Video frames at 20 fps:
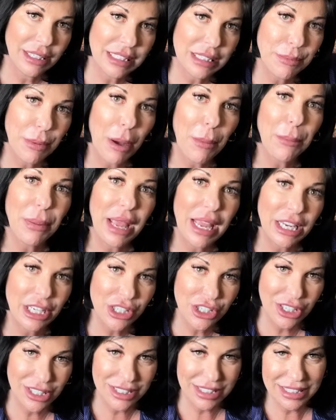It's about
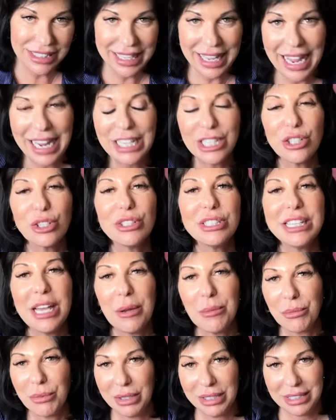patience, the angel
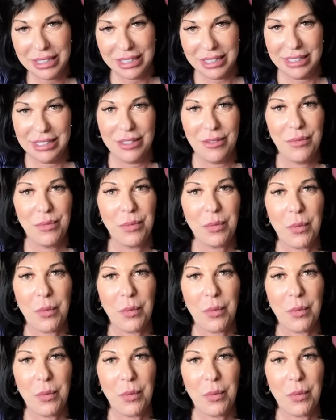Temperance.